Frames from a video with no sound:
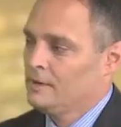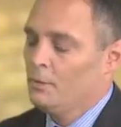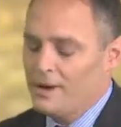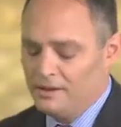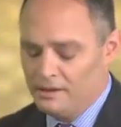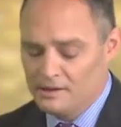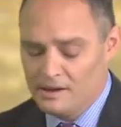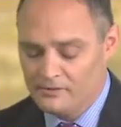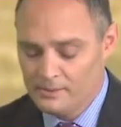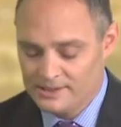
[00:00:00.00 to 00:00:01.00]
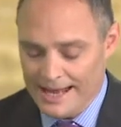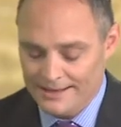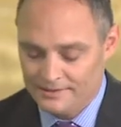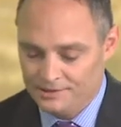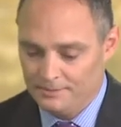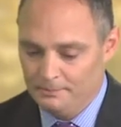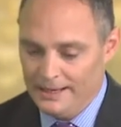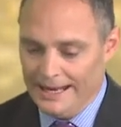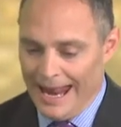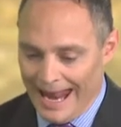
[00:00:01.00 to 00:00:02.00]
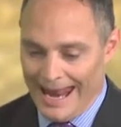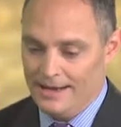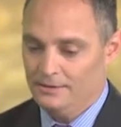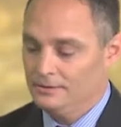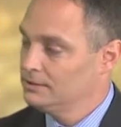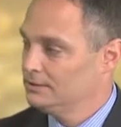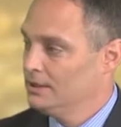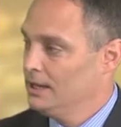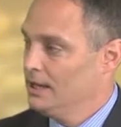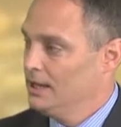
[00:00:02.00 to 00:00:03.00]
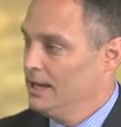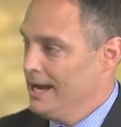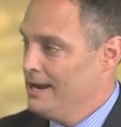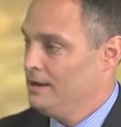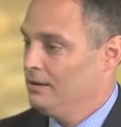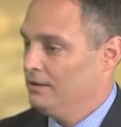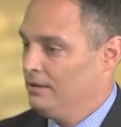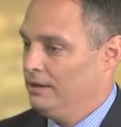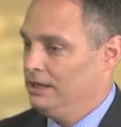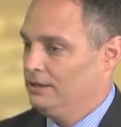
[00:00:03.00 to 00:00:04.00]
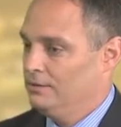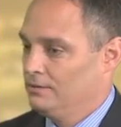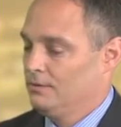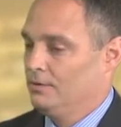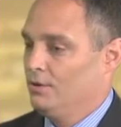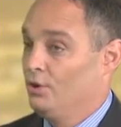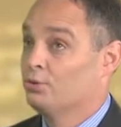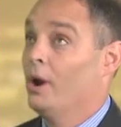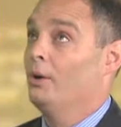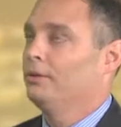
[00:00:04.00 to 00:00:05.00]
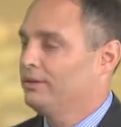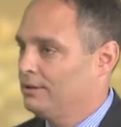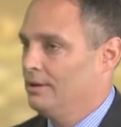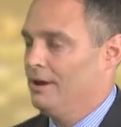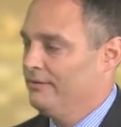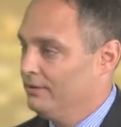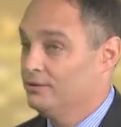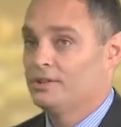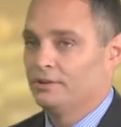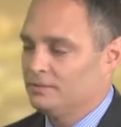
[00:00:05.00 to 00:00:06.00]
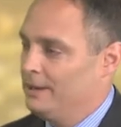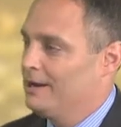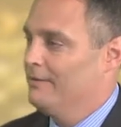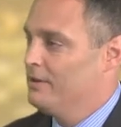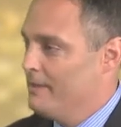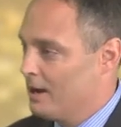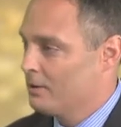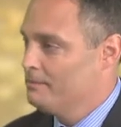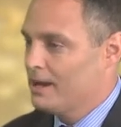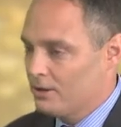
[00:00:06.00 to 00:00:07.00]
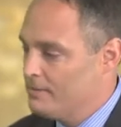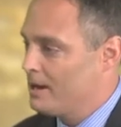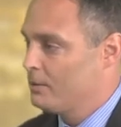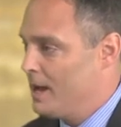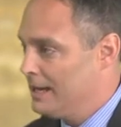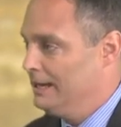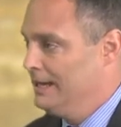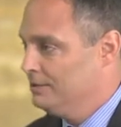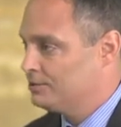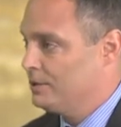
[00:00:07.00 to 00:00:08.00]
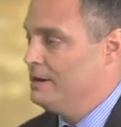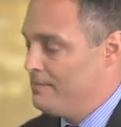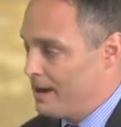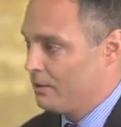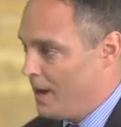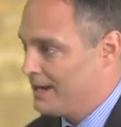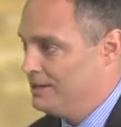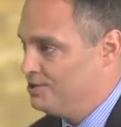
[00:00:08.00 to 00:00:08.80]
Why do you think the government's had such a big hand in the growth of, so to speak, of the mar medical marijuana industry and marijuana in